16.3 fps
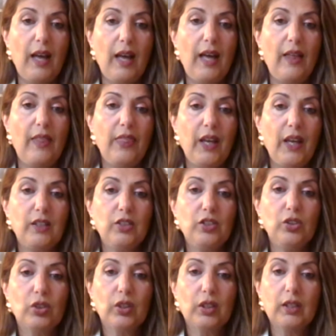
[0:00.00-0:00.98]
And then
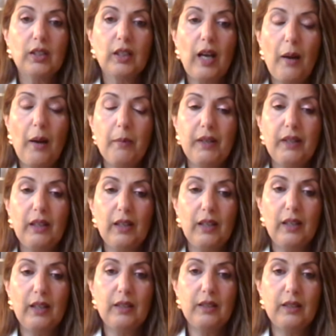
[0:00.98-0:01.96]
you can come and
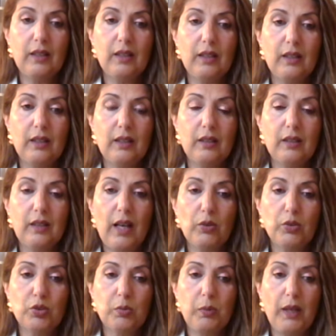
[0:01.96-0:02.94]
learn
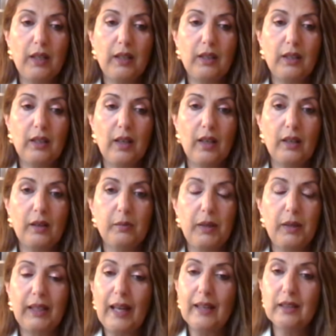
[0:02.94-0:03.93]
how to make
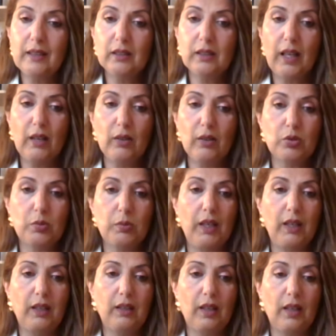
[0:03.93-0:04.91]
a candle, how to
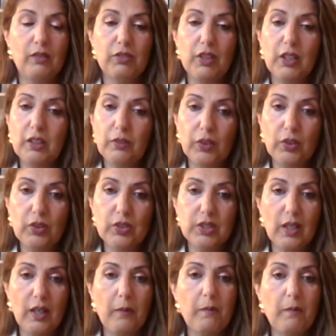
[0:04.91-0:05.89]
make a
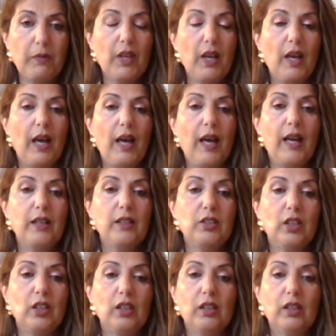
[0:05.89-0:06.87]
rediffuser,
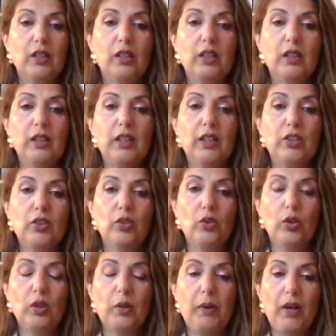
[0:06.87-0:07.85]
and learn
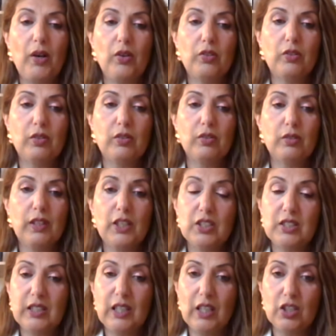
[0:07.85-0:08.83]
all about
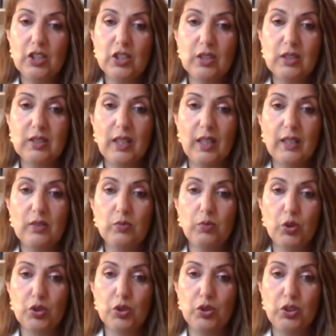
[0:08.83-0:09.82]
legislations and
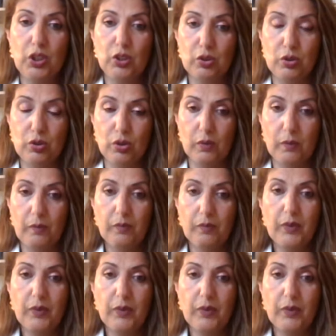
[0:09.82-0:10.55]
what you need to do.